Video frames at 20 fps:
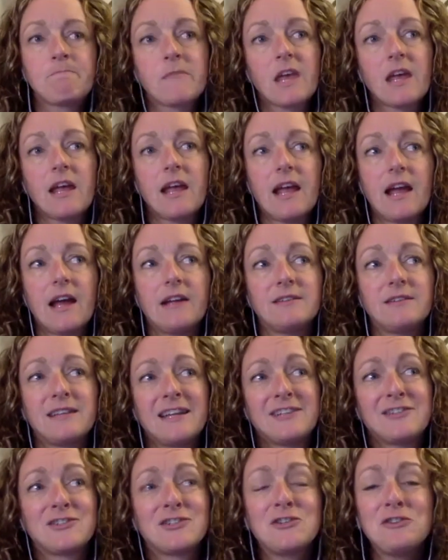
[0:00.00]
and
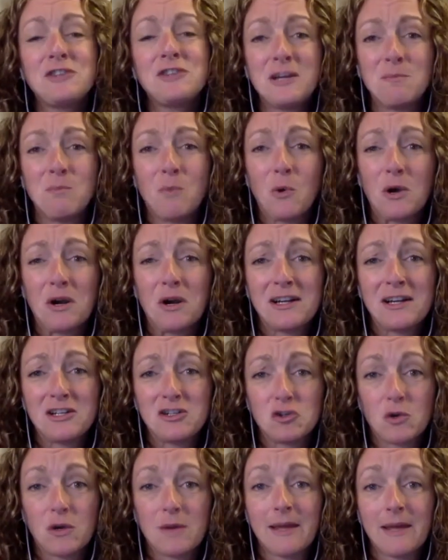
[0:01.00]
certainly more
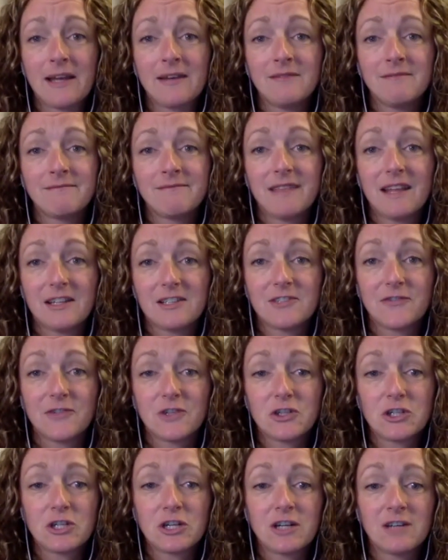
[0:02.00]
enjoyment. That's for
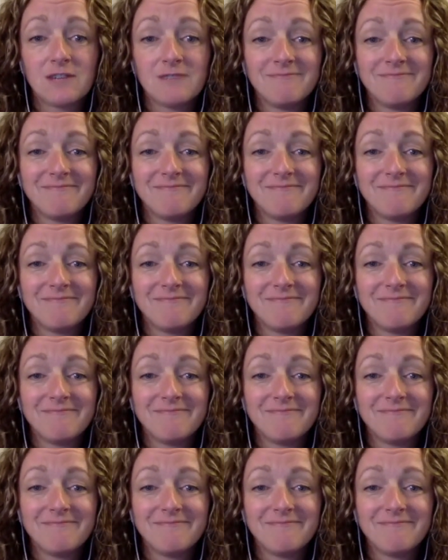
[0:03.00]
sure.